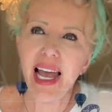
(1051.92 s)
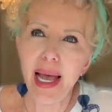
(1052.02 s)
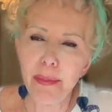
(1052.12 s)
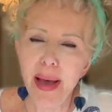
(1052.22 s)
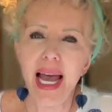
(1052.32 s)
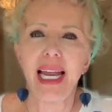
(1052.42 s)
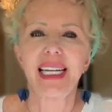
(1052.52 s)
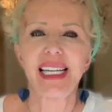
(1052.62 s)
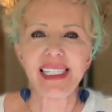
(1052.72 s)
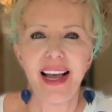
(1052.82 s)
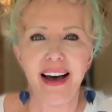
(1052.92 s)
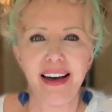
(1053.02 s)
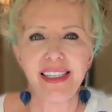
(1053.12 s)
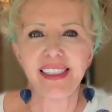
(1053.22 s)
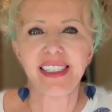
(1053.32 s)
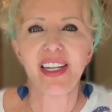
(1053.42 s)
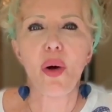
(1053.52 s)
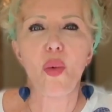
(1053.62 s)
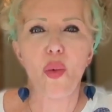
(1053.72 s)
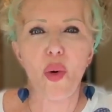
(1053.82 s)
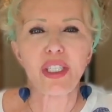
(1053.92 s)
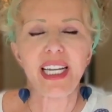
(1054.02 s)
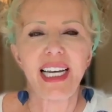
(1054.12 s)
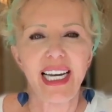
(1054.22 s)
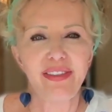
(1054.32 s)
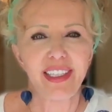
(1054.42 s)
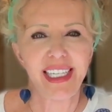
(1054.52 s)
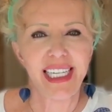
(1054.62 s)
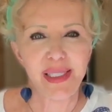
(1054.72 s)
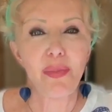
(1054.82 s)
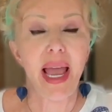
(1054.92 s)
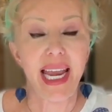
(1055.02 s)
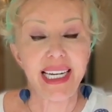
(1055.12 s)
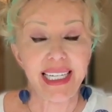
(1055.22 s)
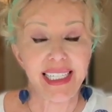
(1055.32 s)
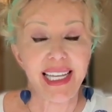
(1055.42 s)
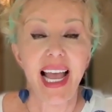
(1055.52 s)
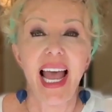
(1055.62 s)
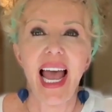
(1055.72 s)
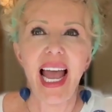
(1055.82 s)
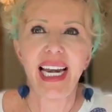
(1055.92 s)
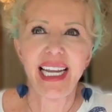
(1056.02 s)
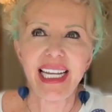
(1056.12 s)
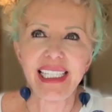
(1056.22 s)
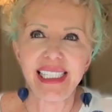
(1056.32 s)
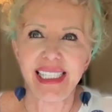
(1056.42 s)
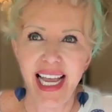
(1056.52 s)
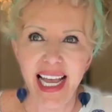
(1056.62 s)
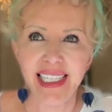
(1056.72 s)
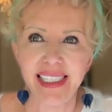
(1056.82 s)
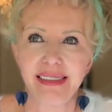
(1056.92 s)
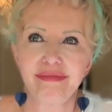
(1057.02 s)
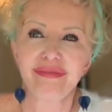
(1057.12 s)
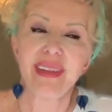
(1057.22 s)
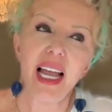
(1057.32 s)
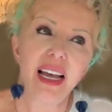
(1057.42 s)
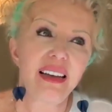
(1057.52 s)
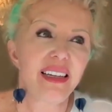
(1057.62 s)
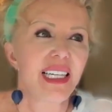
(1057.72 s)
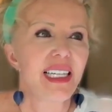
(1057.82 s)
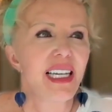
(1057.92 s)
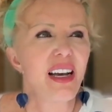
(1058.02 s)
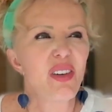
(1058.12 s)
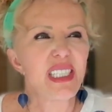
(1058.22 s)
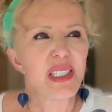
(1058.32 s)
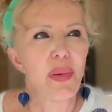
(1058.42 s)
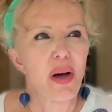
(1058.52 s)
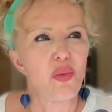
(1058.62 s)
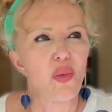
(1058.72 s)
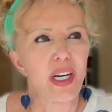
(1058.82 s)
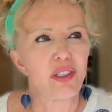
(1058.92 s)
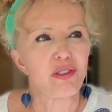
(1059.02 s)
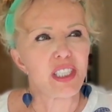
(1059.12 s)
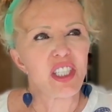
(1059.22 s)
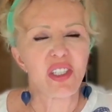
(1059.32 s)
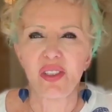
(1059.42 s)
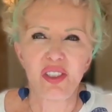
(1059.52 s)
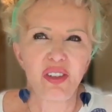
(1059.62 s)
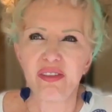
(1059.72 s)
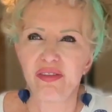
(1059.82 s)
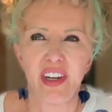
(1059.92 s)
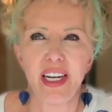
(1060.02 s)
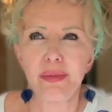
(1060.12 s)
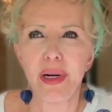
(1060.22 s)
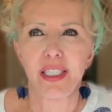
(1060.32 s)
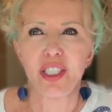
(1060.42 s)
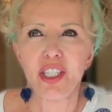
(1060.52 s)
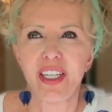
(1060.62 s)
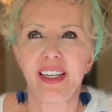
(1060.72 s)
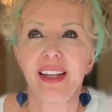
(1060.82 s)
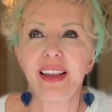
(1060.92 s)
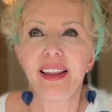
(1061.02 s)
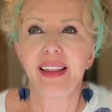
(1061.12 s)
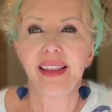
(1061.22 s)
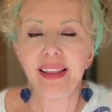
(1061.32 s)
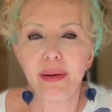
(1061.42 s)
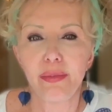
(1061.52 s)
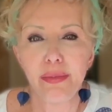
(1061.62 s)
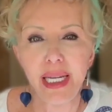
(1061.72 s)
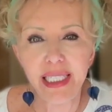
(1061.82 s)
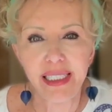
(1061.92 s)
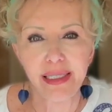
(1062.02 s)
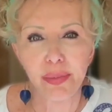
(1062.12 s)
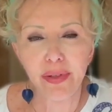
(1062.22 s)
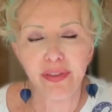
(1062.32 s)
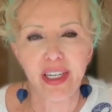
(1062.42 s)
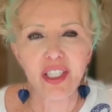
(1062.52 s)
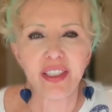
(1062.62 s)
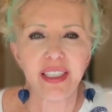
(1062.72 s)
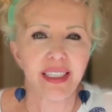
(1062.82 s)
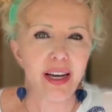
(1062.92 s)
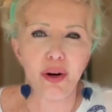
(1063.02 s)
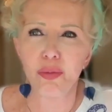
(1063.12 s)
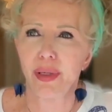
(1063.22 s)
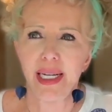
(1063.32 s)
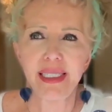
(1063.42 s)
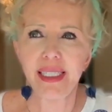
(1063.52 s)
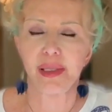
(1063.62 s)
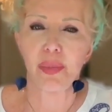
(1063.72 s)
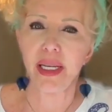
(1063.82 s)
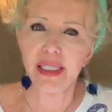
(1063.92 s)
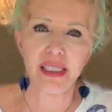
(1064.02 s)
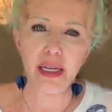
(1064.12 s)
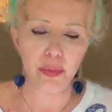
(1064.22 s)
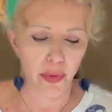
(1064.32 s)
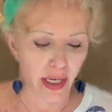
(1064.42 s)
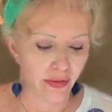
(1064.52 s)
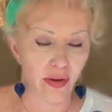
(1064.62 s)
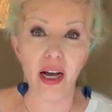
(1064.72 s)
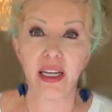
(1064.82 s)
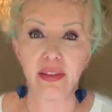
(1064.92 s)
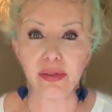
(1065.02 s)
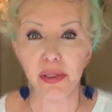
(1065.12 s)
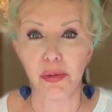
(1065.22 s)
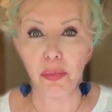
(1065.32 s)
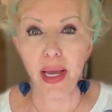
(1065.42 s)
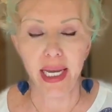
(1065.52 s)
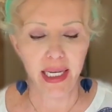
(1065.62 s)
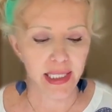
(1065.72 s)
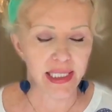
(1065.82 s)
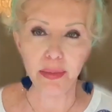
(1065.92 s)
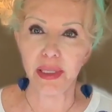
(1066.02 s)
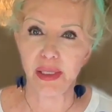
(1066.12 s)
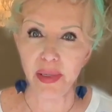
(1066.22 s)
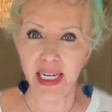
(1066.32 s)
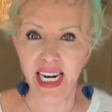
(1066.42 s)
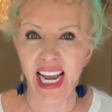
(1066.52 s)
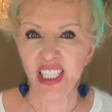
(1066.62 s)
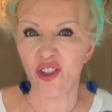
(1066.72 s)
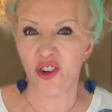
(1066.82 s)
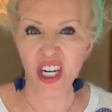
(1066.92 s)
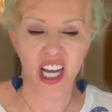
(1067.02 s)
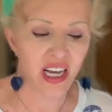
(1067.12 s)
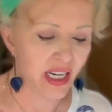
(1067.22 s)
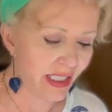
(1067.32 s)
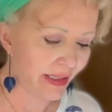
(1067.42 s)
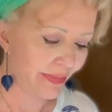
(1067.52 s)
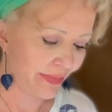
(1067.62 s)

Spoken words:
a man is asked what level his pain is, and he says, "Oh, it's about 1 or a 2, it's not very much," the medical profession think, "Oh, bless, he's being so brave, I'll give him some painkillers, it must be an 8 or a 9.